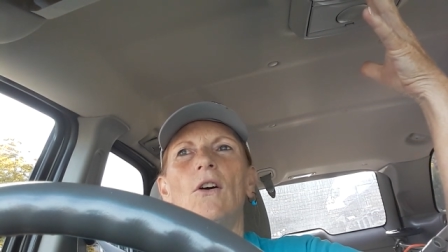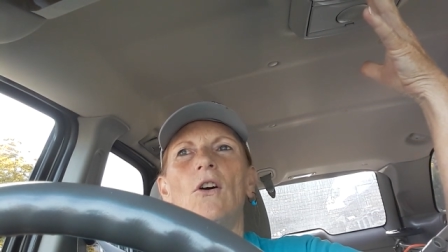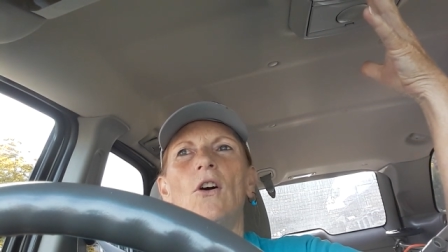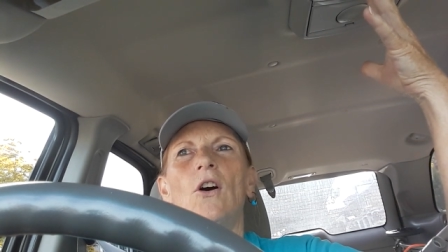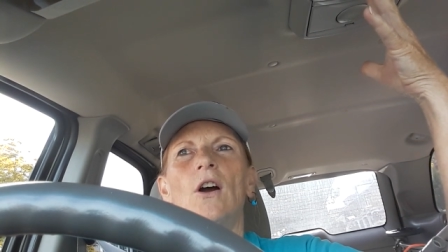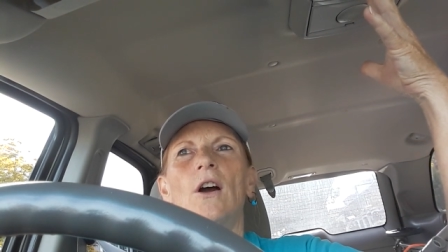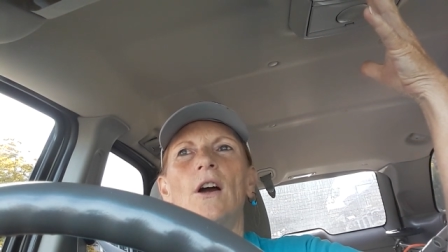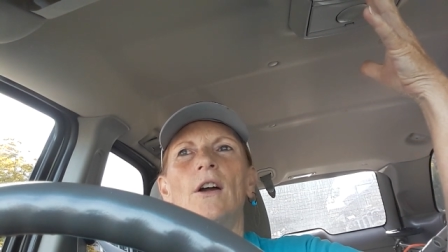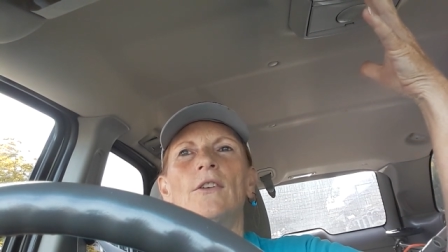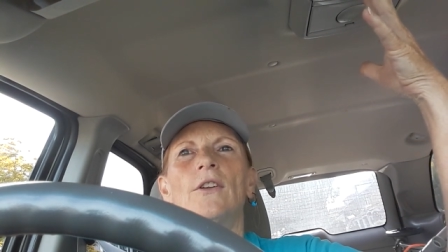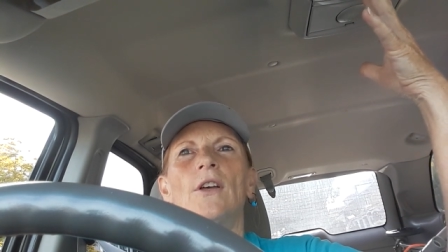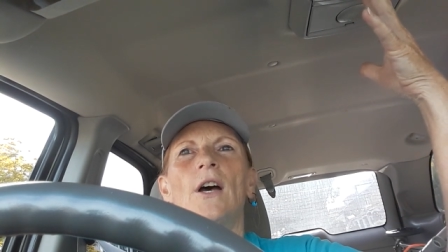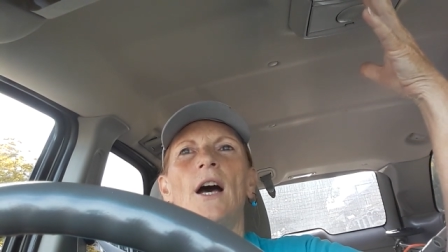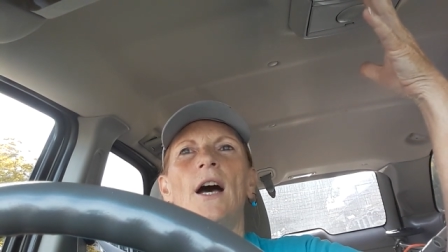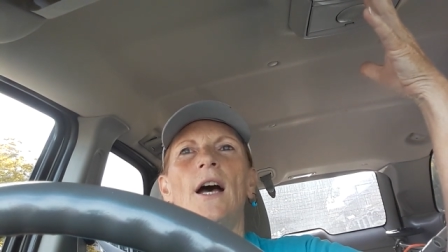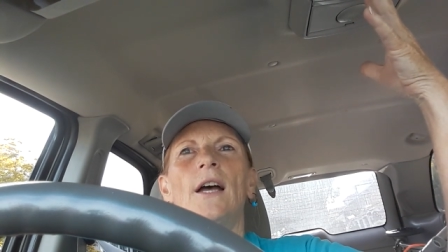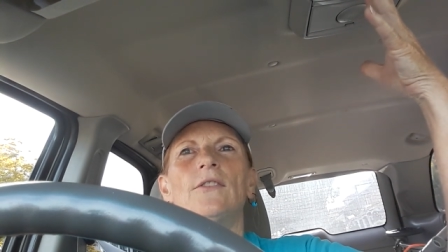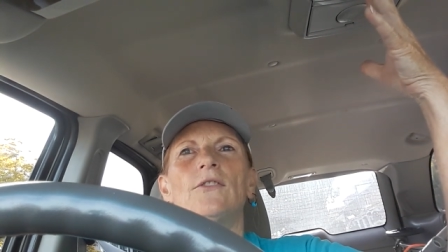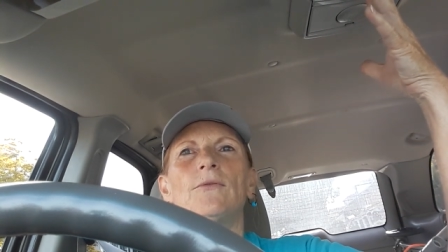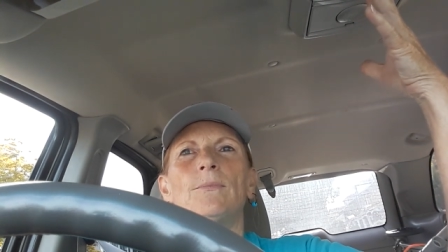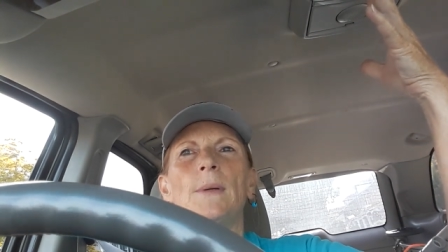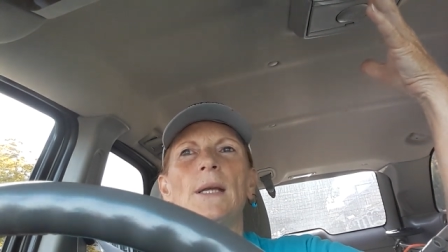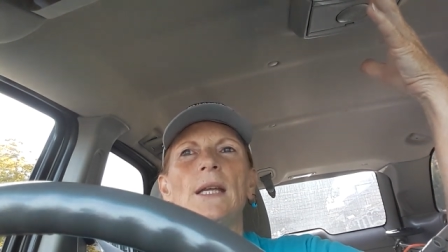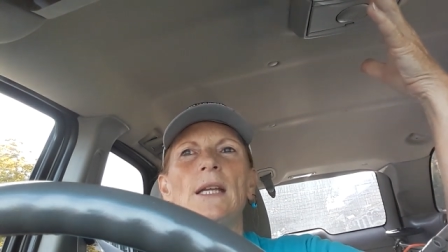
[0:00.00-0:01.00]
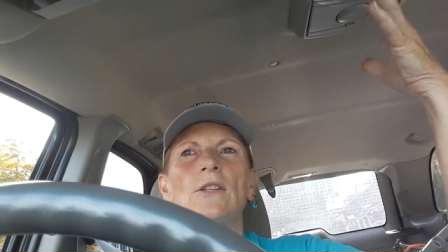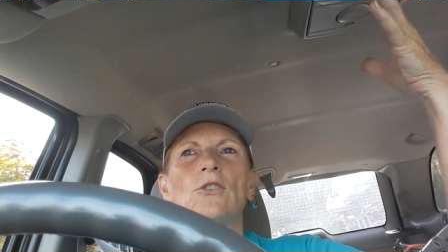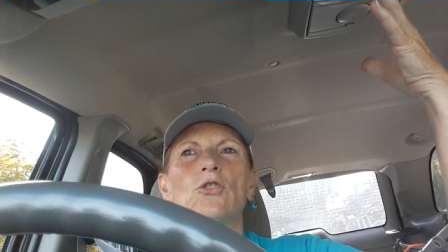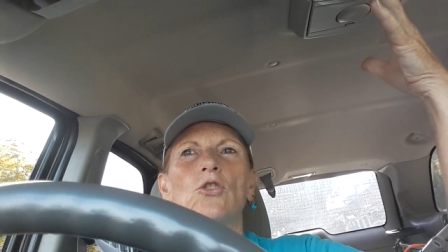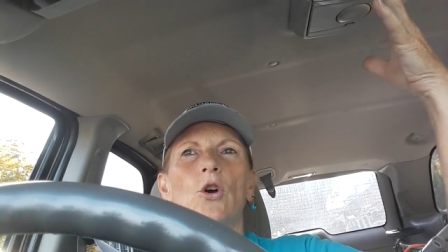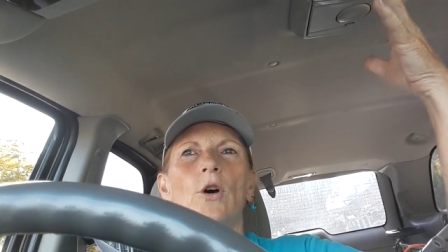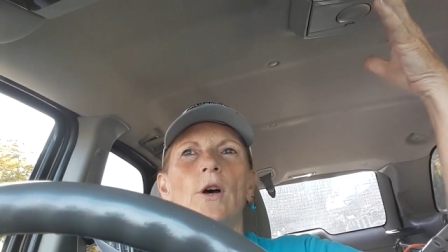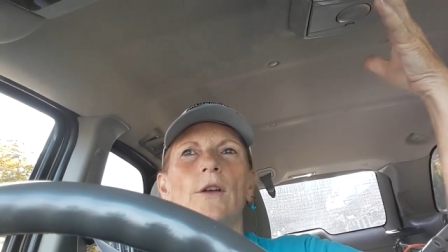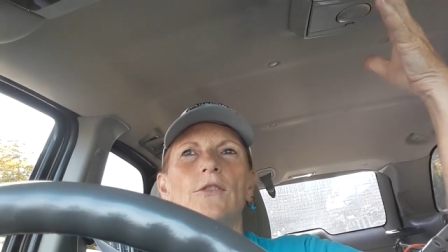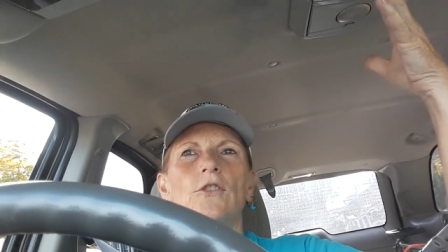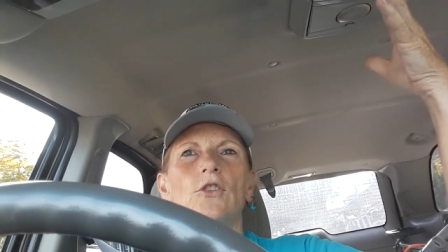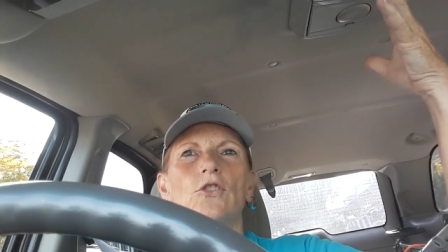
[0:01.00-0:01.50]
are not being
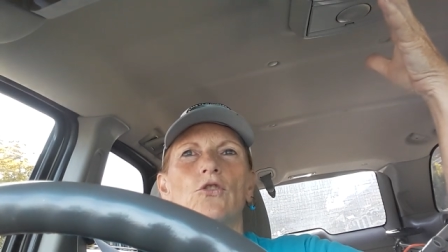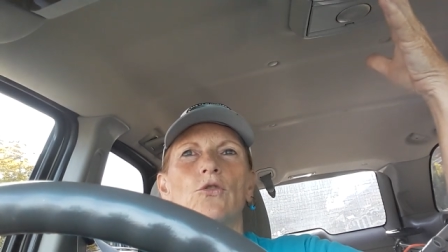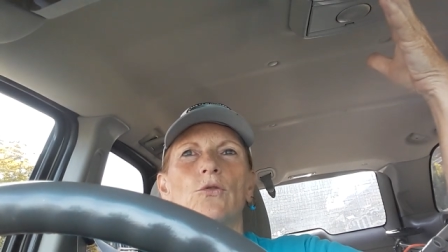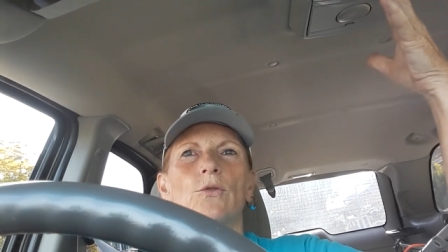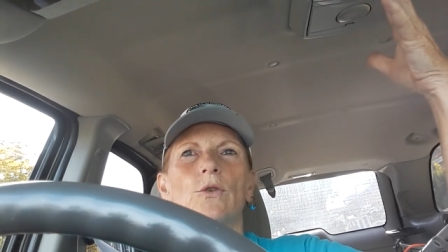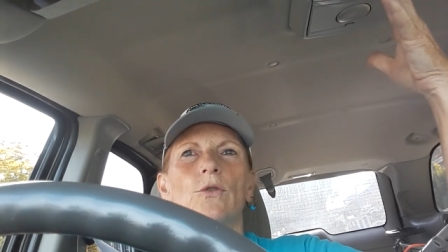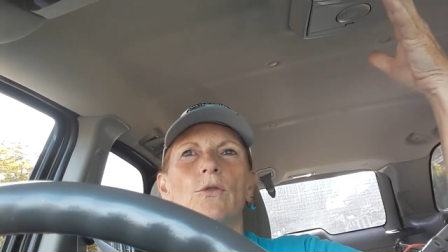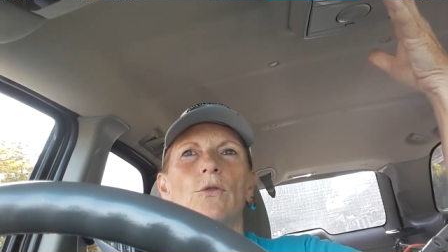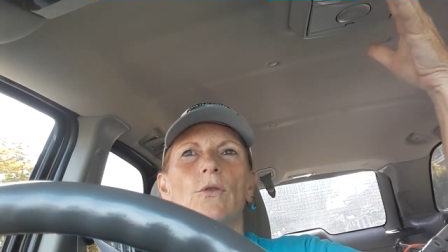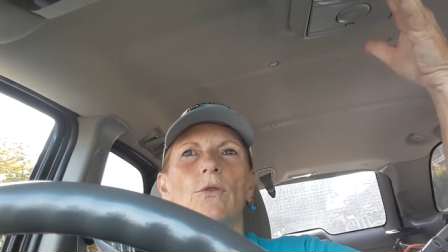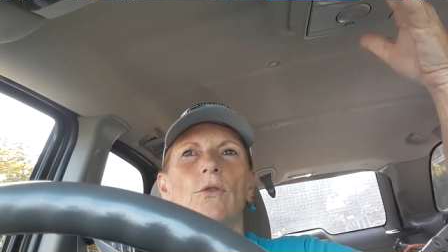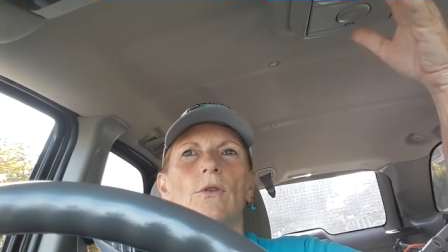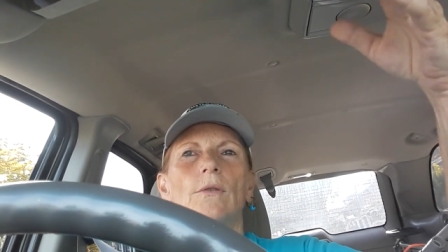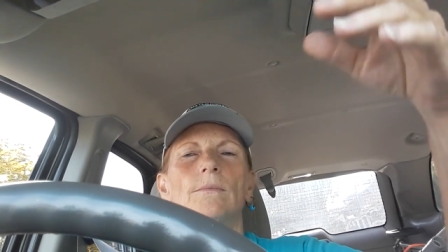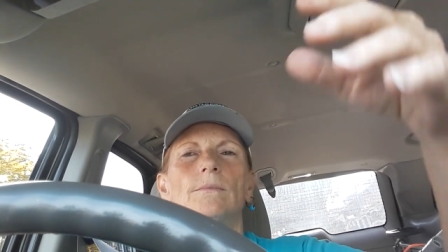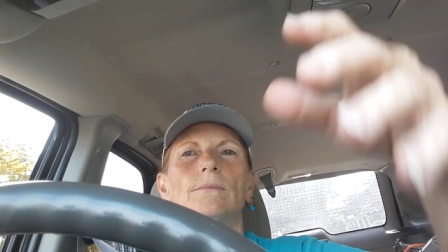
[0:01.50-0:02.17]
taught the truth?